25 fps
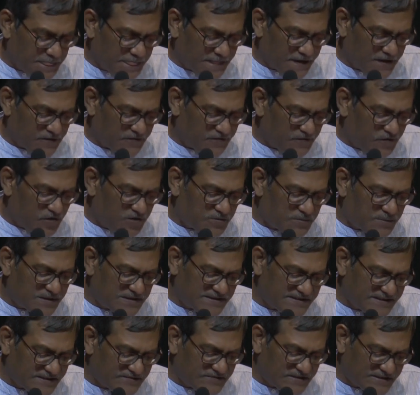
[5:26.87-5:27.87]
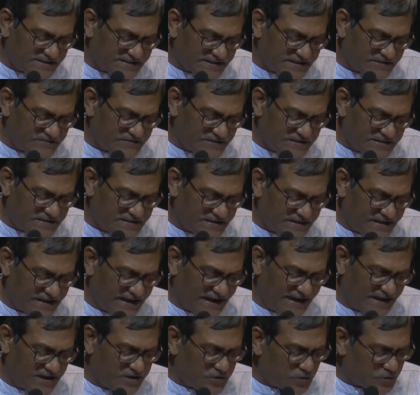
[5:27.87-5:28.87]
a former civil servant
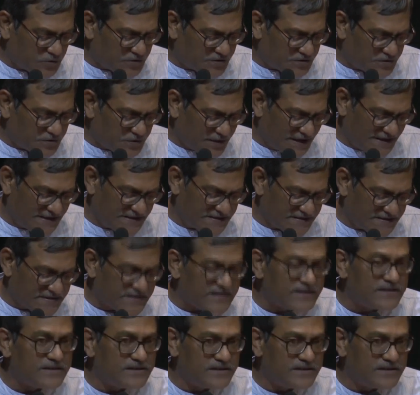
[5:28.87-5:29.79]
and noted writer,